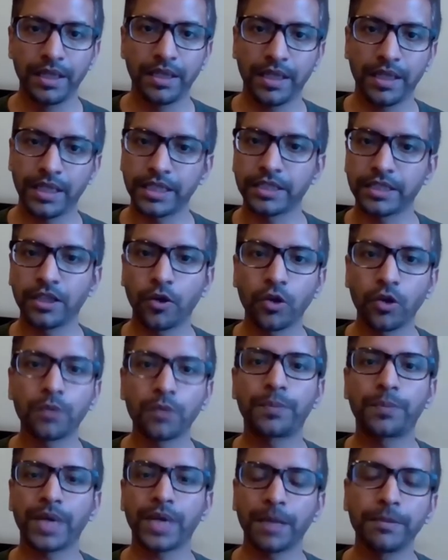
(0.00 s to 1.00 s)
And I think the whole
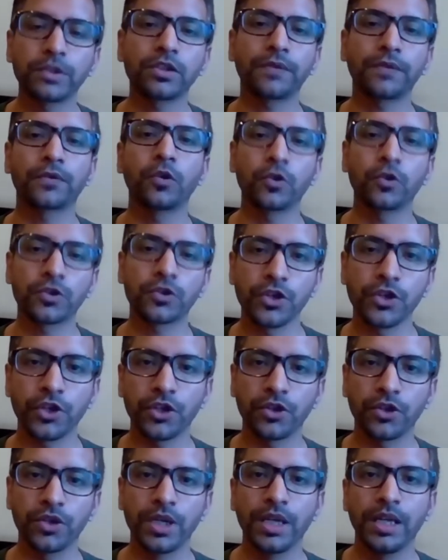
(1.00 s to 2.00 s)
premise of Coke
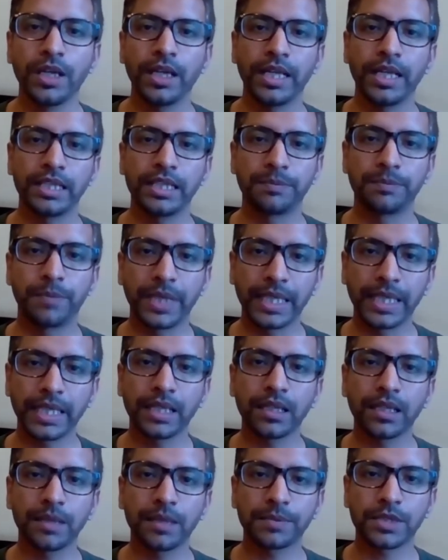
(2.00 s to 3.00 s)
Studio is
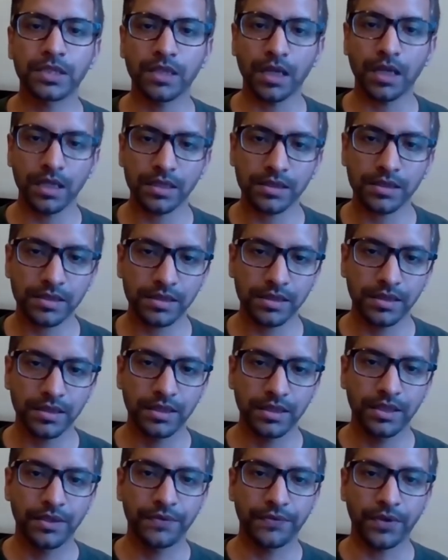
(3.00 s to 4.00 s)
bringing up stars
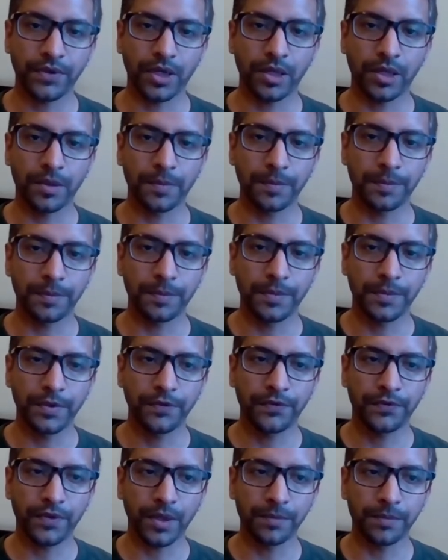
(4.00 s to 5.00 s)
from
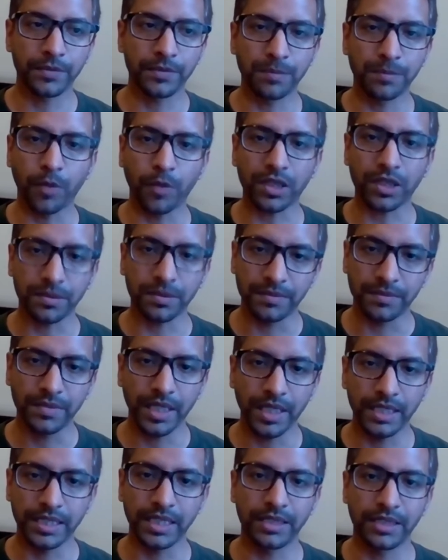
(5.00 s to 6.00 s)
the bottom
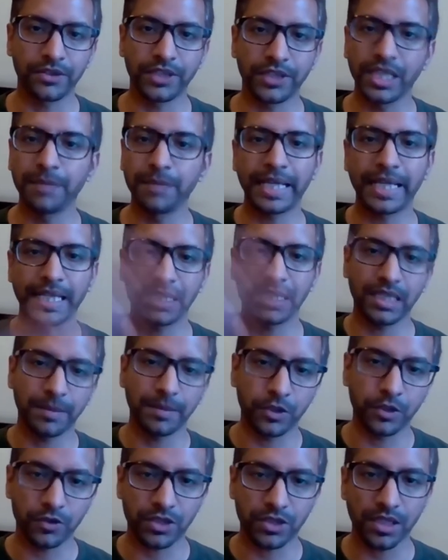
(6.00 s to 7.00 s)
and then really making them
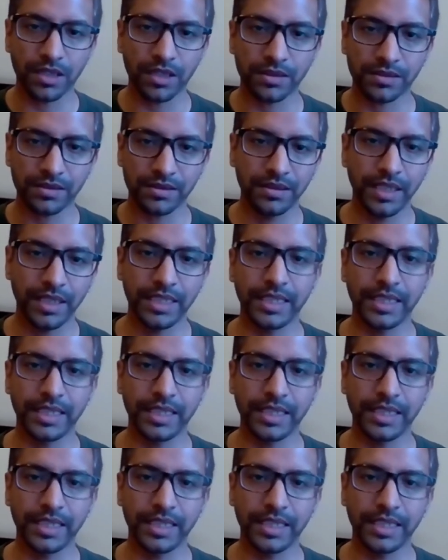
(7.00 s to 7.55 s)
into stars,